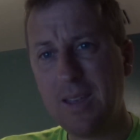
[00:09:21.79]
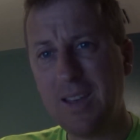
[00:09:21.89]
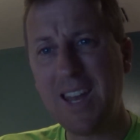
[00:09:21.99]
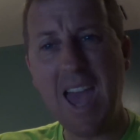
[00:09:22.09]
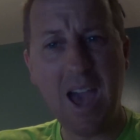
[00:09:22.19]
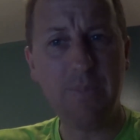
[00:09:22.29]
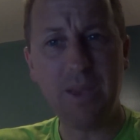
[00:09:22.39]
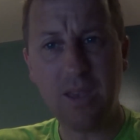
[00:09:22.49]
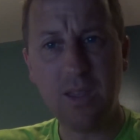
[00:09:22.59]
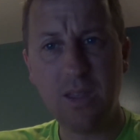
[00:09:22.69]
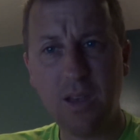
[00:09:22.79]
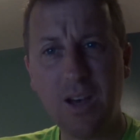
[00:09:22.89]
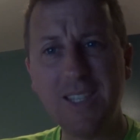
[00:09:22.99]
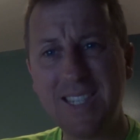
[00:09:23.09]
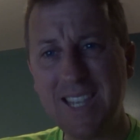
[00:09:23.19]
unhappy,
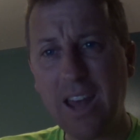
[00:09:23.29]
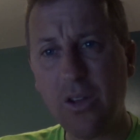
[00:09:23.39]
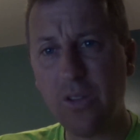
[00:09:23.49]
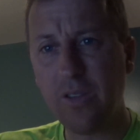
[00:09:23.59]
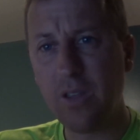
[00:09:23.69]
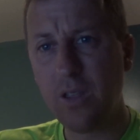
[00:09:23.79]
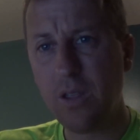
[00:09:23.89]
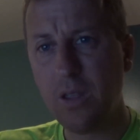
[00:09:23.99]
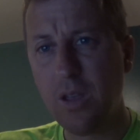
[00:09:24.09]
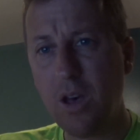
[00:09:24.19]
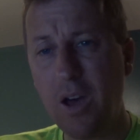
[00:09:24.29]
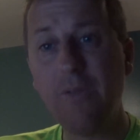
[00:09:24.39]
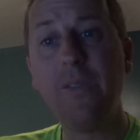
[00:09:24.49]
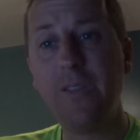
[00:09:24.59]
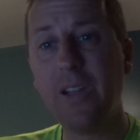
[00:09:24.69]
unsettled,
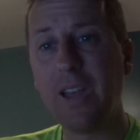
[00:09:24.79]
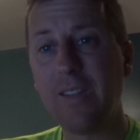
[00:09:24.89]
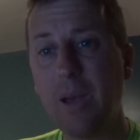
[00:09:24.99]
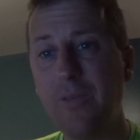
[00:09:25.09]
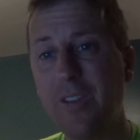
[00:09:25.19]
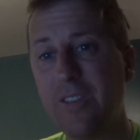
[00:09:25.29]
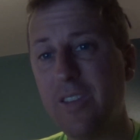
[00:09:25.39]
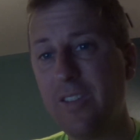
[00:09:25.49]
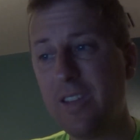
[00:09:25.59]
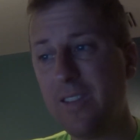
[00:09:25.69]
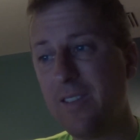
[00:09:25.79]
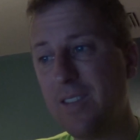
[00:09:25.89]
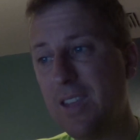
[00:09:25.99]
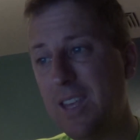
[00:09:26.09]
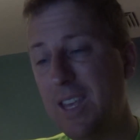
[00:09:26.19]
unfulfilling type of existence.
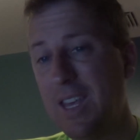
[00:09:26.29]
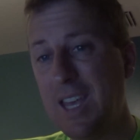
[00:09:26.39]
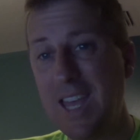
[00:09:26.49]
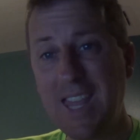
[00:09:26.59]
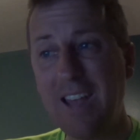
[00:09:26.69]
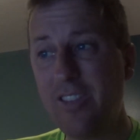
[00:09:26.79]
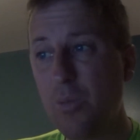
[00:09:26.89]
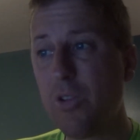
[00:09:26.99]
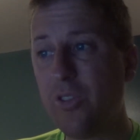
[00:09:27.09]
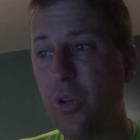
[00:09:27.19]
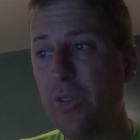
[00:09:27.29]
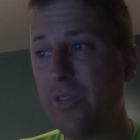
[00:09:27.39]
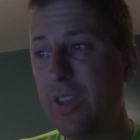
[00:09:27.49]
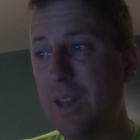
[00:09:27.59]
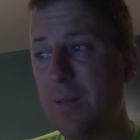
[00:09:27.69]
And that's the result of
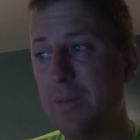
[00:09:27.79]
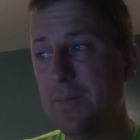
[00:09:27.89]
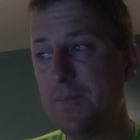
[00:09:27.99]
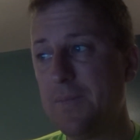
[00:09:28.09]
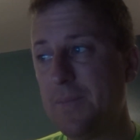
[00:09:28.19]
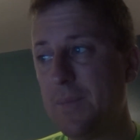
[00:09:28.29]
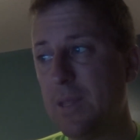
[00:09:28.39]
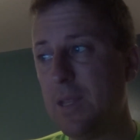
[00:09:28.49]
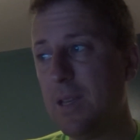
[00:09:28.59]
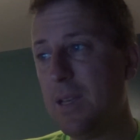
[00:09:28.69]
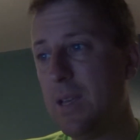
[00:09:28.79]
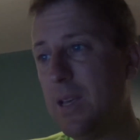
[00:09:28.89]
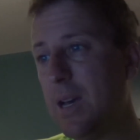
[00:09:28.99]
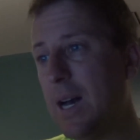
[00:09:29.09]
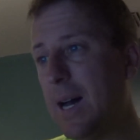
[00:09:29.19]
sin.
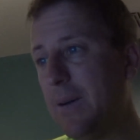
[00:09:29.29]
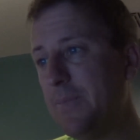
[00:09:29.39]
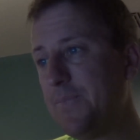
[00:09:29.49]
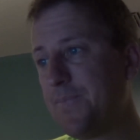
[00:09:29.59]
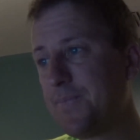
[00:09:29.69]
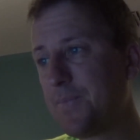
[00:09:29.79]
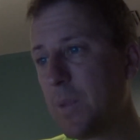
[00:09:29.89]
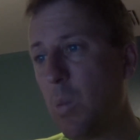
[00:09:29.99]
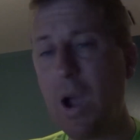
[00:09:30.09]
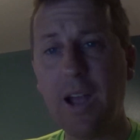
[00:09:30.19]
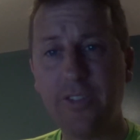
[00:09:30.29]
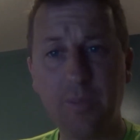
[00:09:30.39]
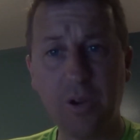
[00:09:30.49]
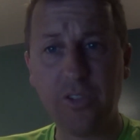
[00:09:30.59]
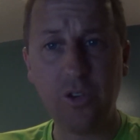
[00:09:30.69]
Um, whereas the
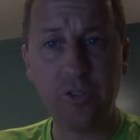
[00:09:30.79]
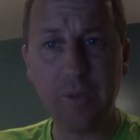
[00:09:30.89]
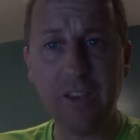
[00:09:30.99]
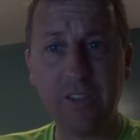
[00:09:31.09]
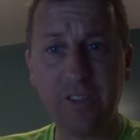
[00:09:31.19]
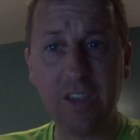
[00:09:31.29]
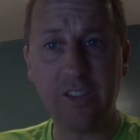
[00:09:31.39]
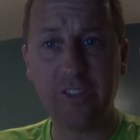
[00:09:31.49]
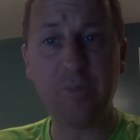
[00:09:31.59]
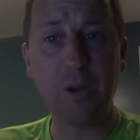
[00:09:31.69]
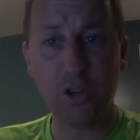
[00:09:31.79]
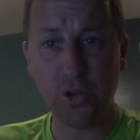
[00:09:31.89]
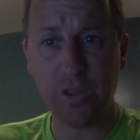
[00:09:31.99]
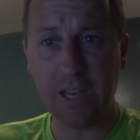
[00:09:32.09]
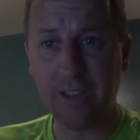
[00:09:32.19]
person who speaks, seeks
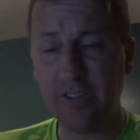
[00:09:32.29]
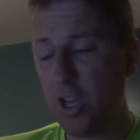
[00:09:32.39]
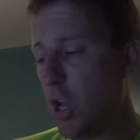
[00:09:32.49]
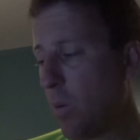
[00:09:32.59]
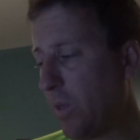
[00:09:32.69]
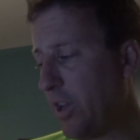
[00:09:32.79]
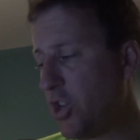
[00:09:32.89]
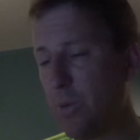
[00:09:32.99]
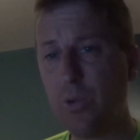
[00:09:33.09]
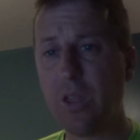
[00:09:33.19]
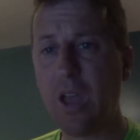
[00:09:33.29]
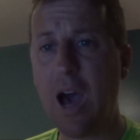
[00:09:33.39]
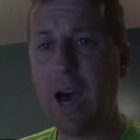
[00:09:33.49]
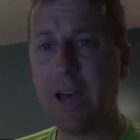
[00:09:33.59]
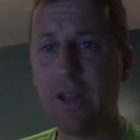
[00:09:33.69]
spiritual things, relationship with
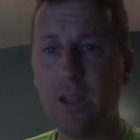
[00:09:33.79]
God,